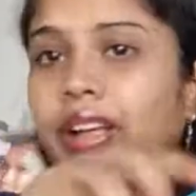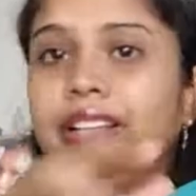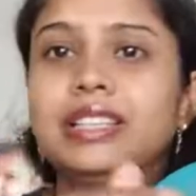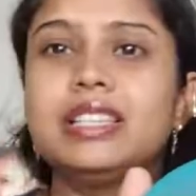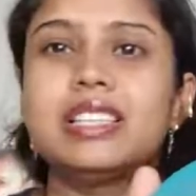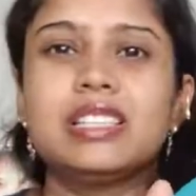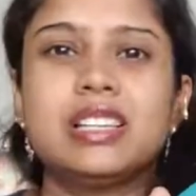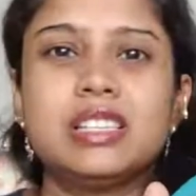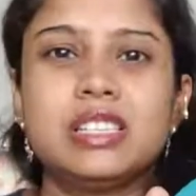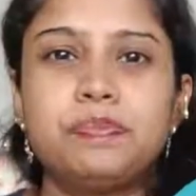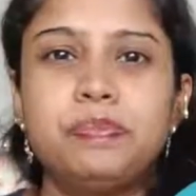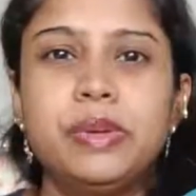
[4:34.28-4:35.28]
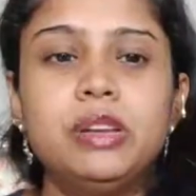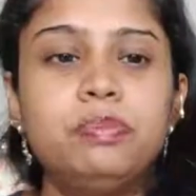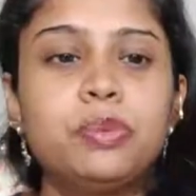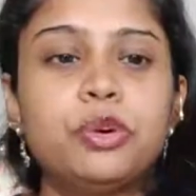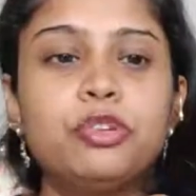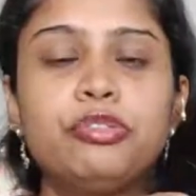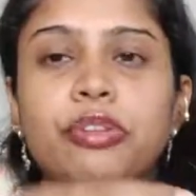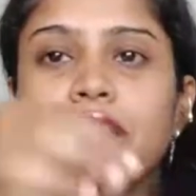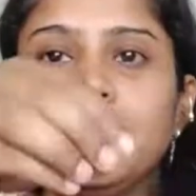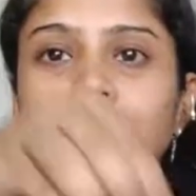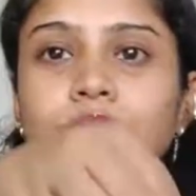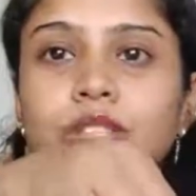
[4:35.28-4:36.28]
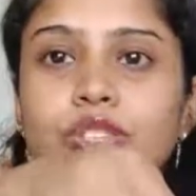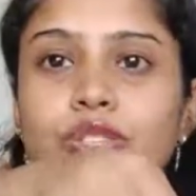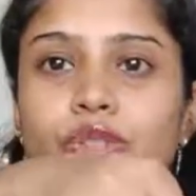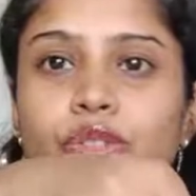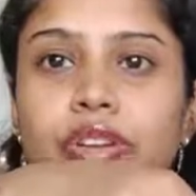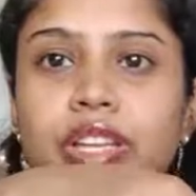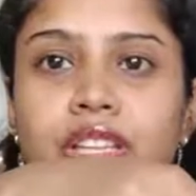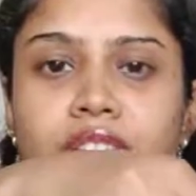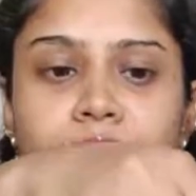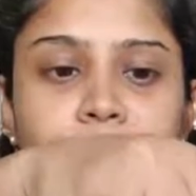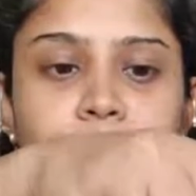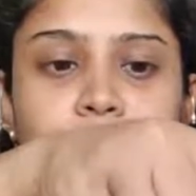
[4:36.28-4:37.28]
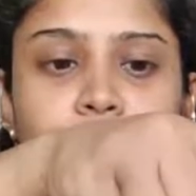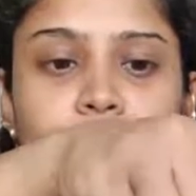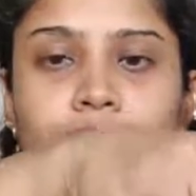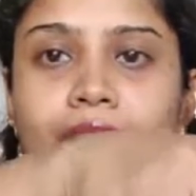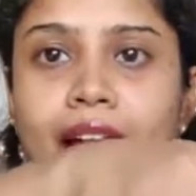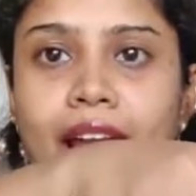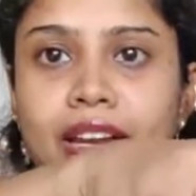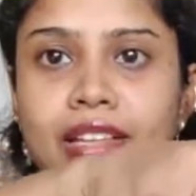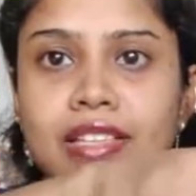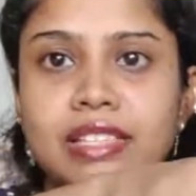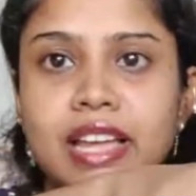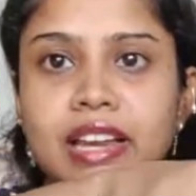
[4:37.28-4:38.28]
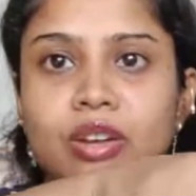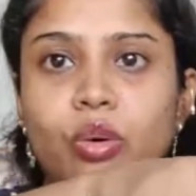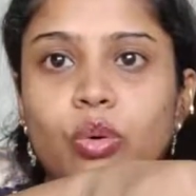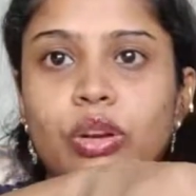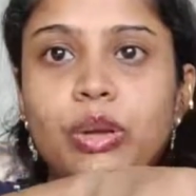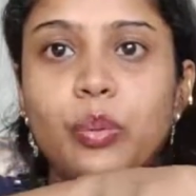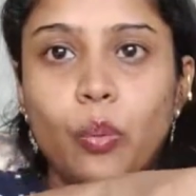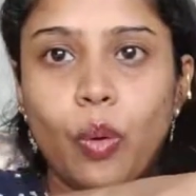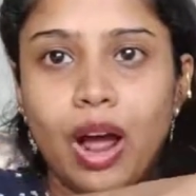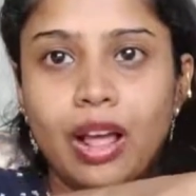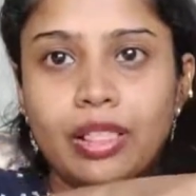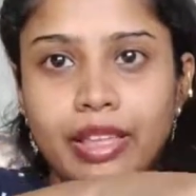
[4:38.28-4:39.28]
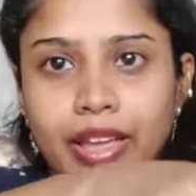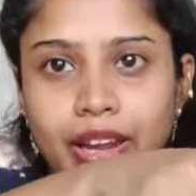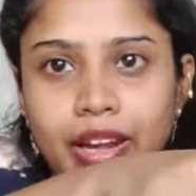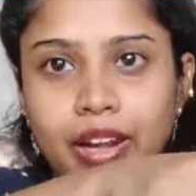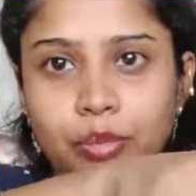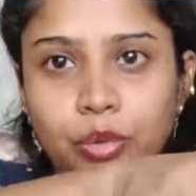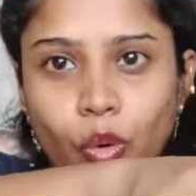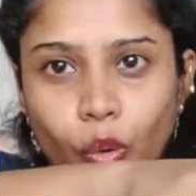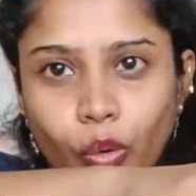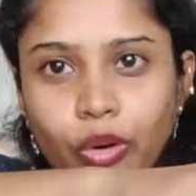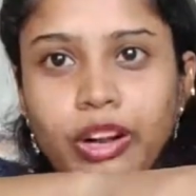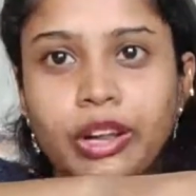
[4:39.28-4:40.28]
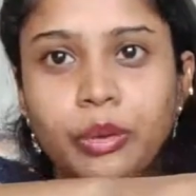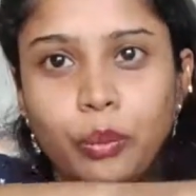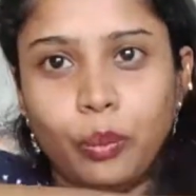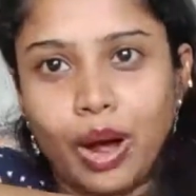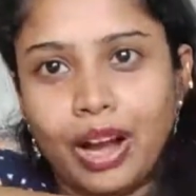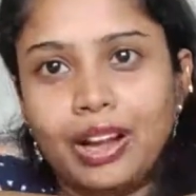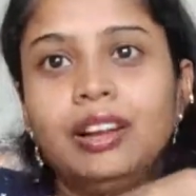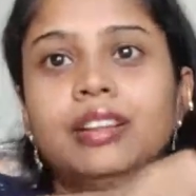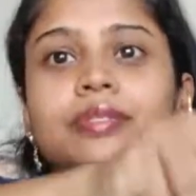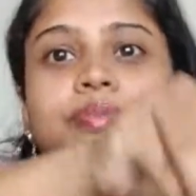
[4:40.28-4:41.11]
this is the spill proof one, so when they put hand inside, only one they can remove, only one,